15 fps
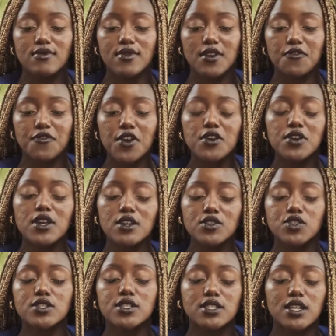very
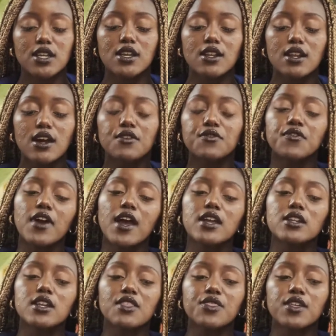interesting enough.
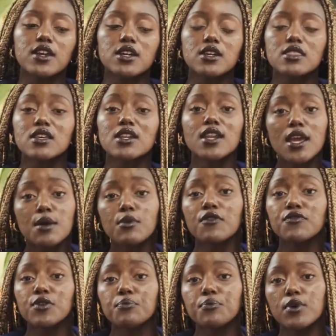And I think the name
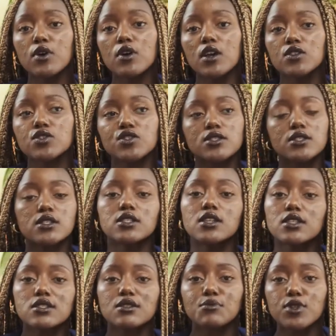of the book is just a
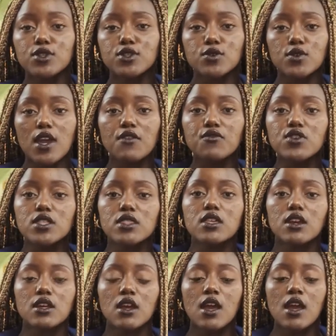testament to
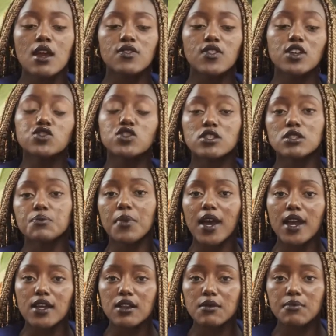everything that
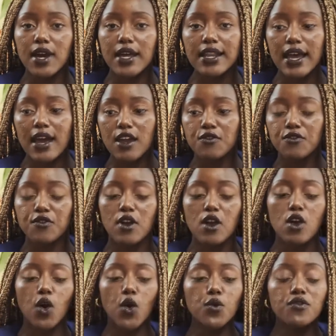transpired in my life,
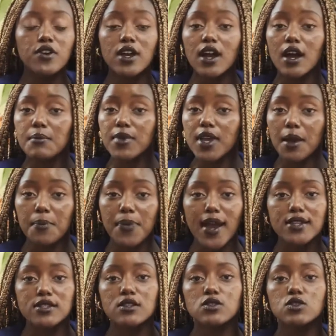overcoming
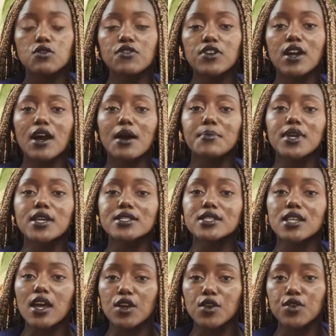patterns, overcoming
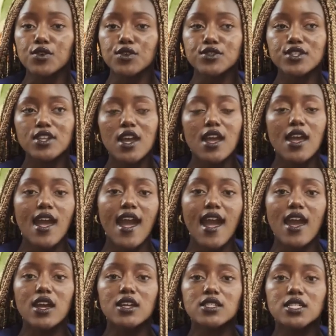cycles.
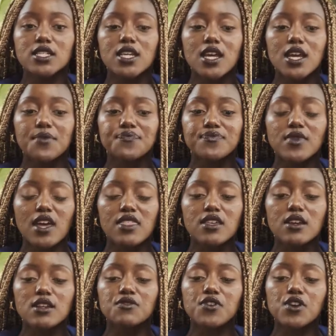And I
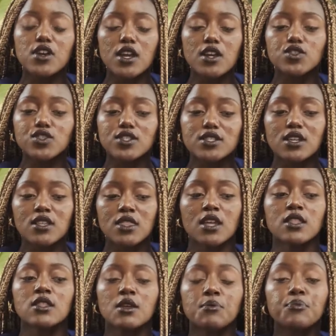think it's very interesting
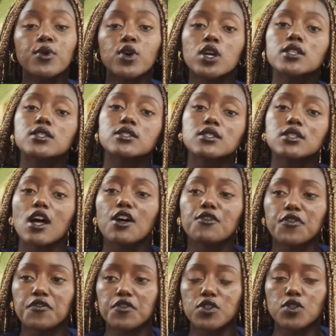that the book itself,
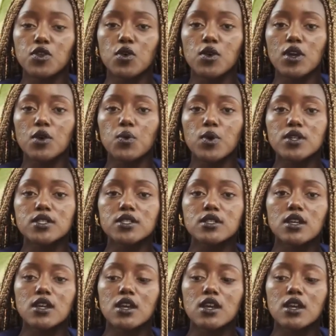even though it was